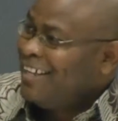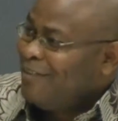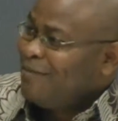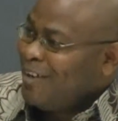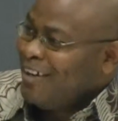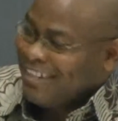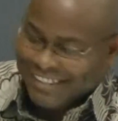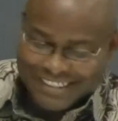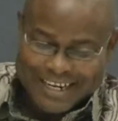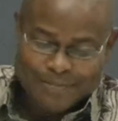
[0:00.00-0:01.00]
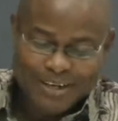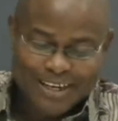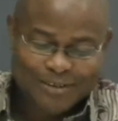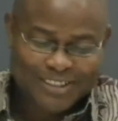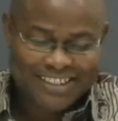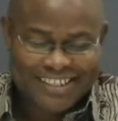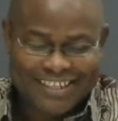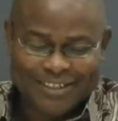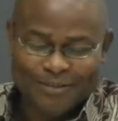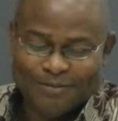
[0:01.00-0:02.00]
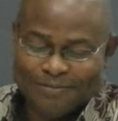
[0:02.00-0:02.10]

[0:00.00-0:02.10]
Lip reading: if our time allows. Thank you.